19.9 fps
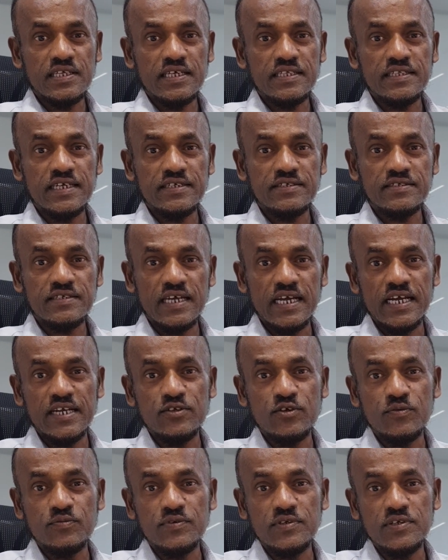That's the
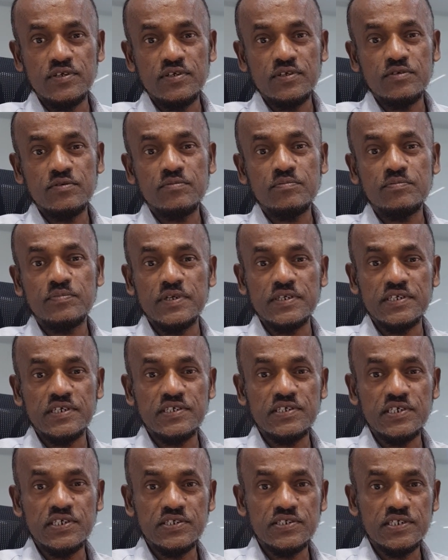end of the
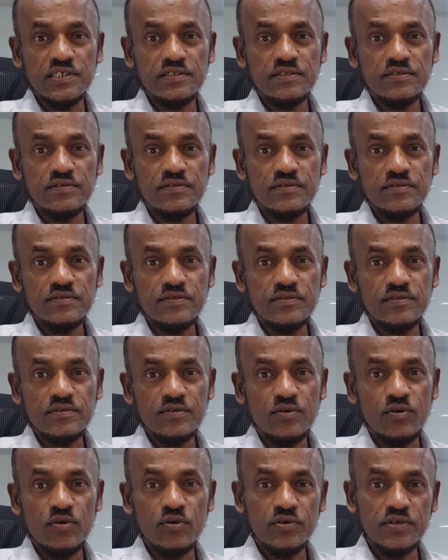presentation.
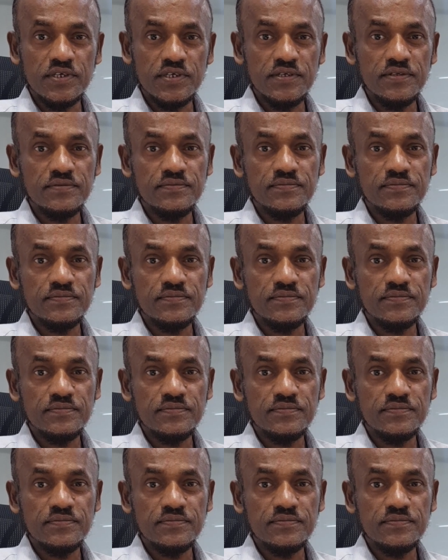Okay.